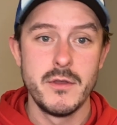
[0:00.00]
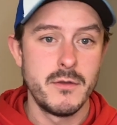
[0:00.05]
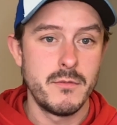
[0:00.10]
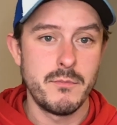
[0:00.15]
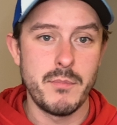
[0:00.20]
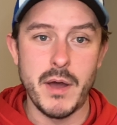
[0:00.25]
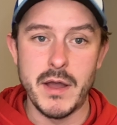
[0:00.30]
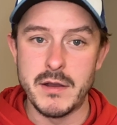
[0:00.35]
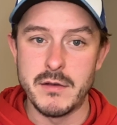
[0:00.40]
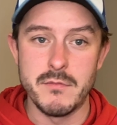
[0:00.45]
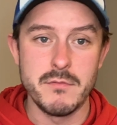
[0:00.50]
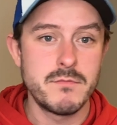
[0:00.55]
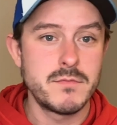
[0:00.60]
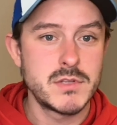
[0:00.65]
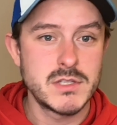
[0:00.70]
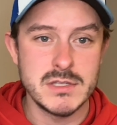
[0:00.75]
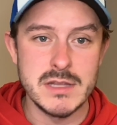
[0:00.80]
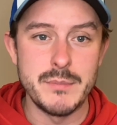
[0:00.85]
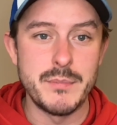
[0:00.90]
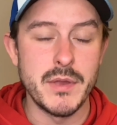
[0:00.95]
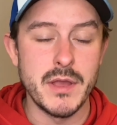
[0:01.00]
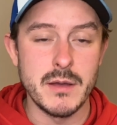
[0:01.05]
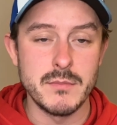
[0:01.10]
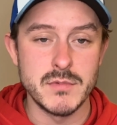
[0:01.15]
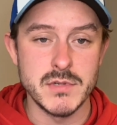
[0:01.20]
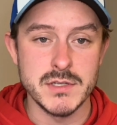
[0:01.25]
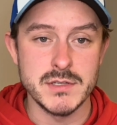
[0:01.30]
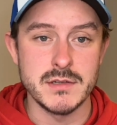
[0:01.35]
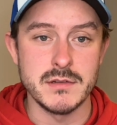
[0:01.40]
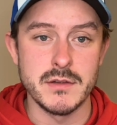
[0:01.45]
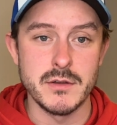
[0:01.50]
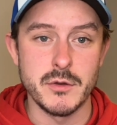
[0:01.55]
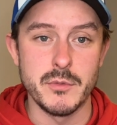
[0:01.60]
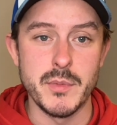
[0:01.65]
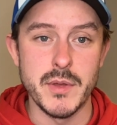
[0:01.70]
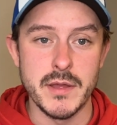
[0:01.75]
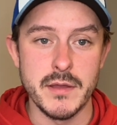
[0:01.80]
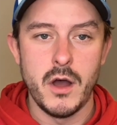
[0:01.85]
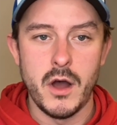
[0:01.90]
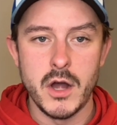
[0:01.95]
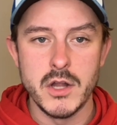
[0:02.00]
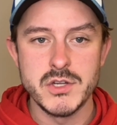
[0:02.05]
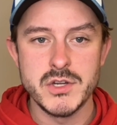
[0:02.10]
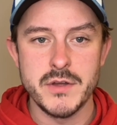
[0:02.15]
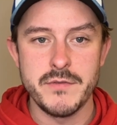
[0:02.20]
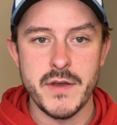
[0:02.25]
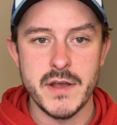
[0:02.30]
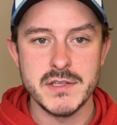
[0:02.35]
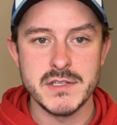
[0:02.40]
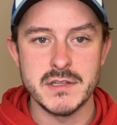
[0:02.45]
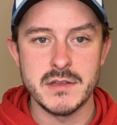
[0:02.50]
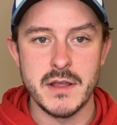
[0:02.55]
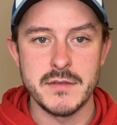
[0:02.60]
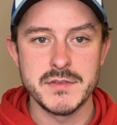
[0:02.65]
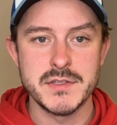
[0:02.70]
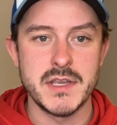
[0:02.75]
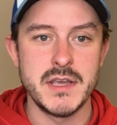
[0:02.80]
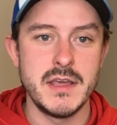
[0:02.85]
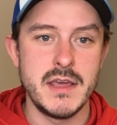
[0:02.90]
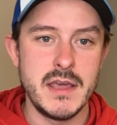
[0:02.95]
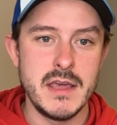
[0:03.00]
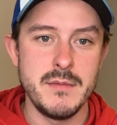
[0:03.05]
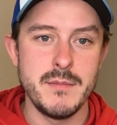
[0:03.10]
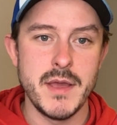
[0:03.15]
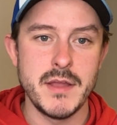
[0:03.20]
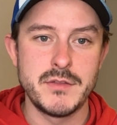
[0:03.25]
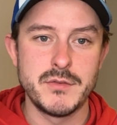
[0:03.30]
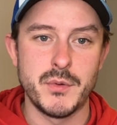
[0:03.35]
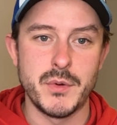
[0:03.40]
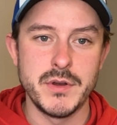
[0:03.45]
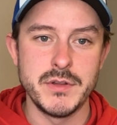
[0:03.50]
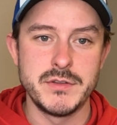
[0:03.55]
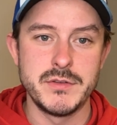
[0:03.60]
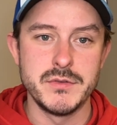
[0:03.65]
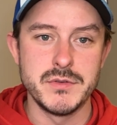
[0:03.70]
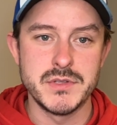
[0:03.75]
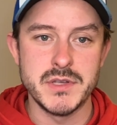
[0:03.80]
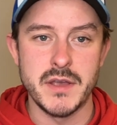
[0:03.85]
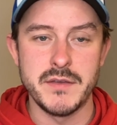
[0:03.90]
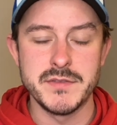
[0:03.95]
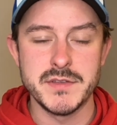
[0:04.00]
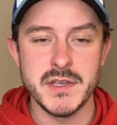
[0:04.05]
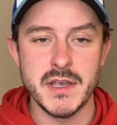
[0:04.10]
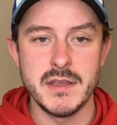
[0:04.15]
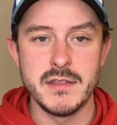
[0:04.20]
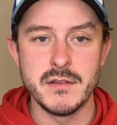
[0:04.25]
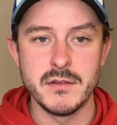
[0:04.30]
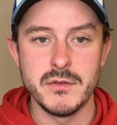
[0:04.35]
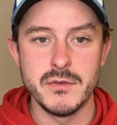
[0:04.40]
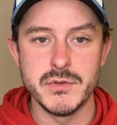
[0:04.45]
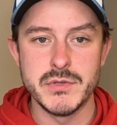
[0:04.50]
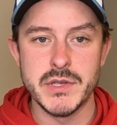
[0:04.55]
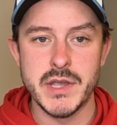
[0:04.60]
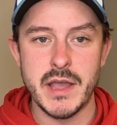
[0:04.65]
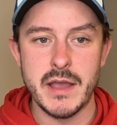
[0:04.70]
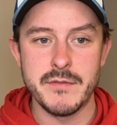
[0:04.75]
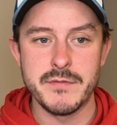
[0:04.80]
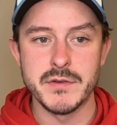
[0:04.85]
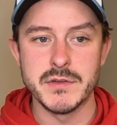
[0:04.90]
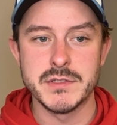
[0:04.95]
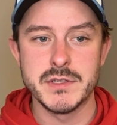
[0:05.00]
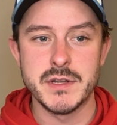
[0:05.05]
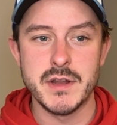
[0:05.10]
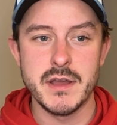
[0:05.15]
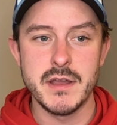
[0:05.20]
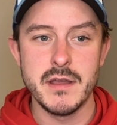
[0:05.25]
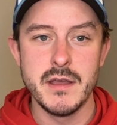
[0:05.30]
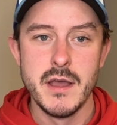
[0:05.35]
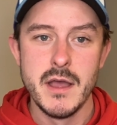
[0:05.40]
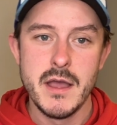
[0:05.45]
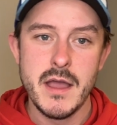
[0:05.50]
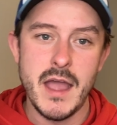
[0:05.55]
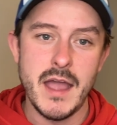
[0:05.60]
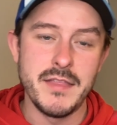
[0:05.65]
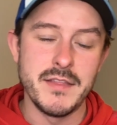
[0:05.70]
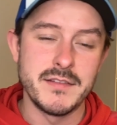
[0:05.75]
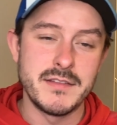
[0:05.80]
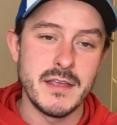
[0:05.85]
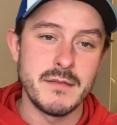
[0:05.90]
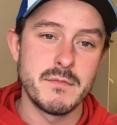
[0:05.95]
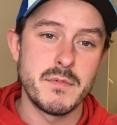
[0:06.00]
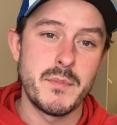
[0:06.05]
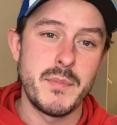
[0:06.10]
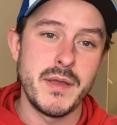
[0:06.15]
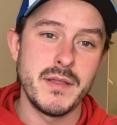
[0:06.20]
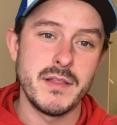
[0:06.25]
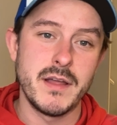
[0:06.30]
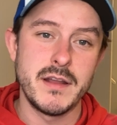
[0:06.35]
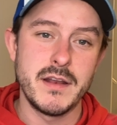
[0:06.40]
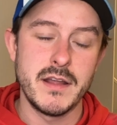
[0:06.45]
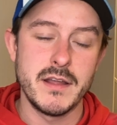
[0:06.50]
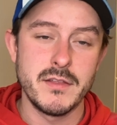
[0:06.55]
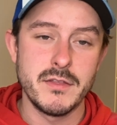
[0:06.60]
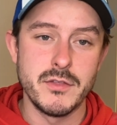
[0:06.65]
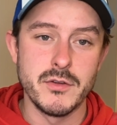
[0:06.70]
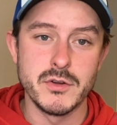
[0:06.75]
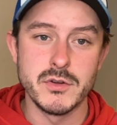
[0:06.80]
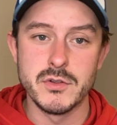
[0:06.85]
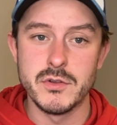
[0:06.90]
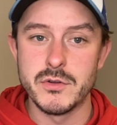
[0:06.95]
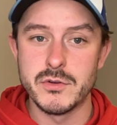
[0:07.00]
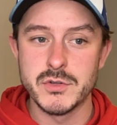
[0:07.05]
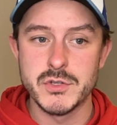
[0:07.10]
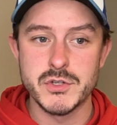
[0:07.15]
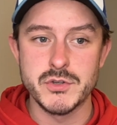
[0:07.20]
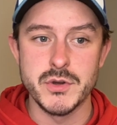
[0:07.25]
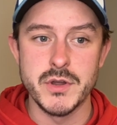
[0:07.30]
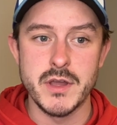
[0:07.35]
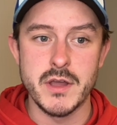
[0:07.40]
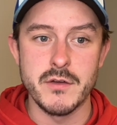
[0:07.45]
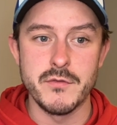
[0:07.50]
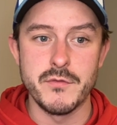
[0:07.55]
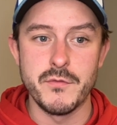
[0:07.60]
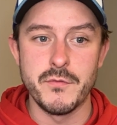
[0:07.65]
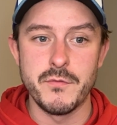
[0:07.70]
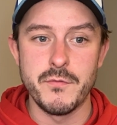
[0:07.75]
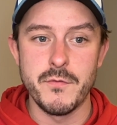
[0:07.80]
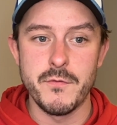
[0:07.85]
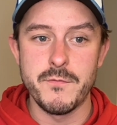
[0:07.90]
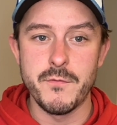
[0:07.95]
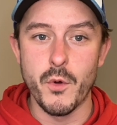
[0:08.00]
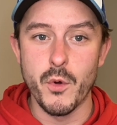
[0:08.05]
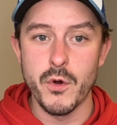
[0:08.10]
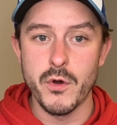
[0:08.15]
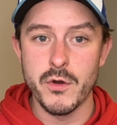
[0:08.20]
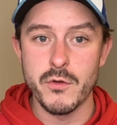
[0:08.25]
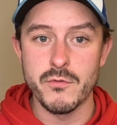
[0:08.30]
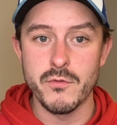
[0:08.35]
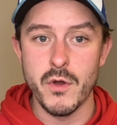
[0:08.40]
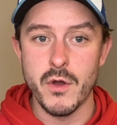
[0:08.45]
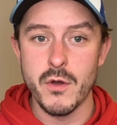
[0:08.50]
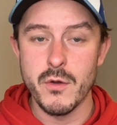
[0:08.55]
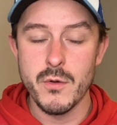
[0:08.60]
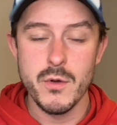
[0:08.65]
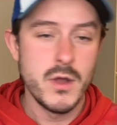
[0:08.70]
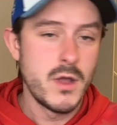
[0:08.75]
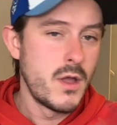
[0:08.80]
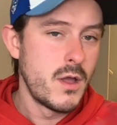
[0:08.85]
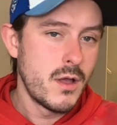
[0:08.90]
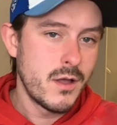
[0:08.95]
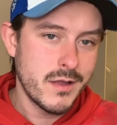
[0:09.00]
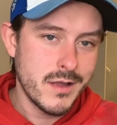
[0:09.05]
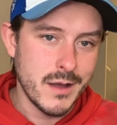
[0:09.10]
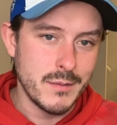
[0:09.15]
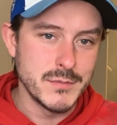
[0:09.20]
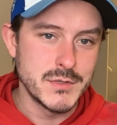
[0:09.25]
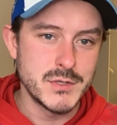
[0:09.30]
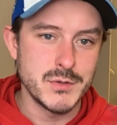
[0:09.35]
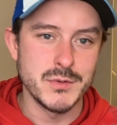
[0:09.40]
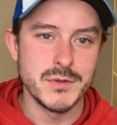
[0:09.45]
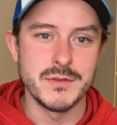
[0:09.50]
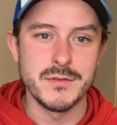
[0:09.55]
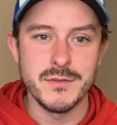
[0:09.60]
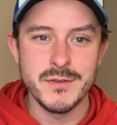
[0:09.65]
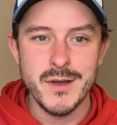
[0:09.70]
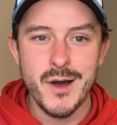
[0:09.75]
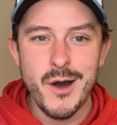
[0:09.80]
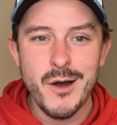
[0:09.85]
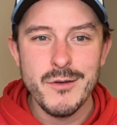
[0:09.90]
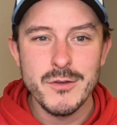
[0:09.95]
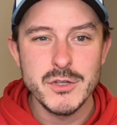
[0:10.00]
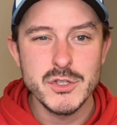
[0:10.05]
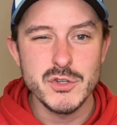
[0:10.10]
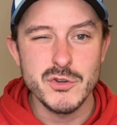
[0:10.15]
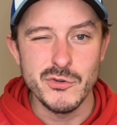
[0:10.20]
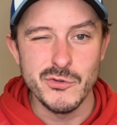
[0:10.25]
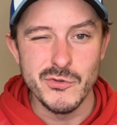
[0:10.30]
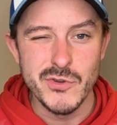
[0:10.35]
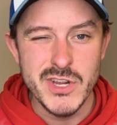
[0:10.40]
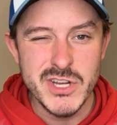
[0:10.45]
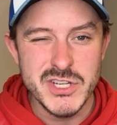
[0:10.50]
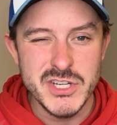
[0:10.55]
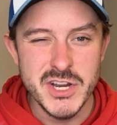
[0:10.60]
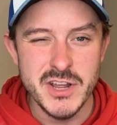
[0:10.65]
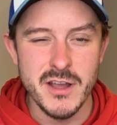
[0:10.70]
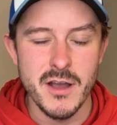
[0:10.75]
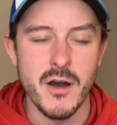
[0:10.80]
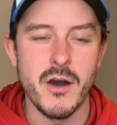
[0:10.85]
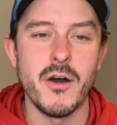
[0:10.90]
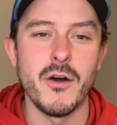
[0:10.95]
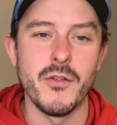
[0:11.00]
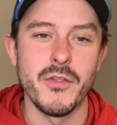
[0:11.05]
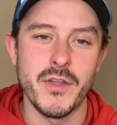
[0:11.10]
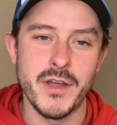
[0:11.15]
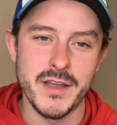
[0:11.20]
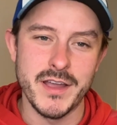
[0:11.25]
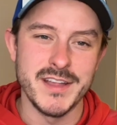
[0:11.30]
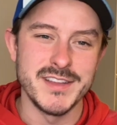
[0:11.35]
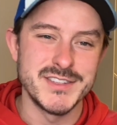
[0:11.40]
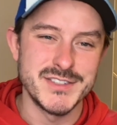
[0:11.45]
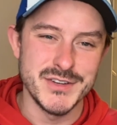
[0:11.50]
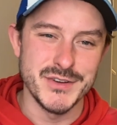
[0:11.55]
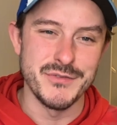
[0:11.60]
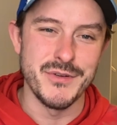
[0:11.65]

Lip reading: by slipping up just a little bit. Andrei Vasilevsky, he made 22 saves in the losing effort tonight, and the Tampa Bay Lightning, their little streak of 4 in a row comes to a screeching halt against your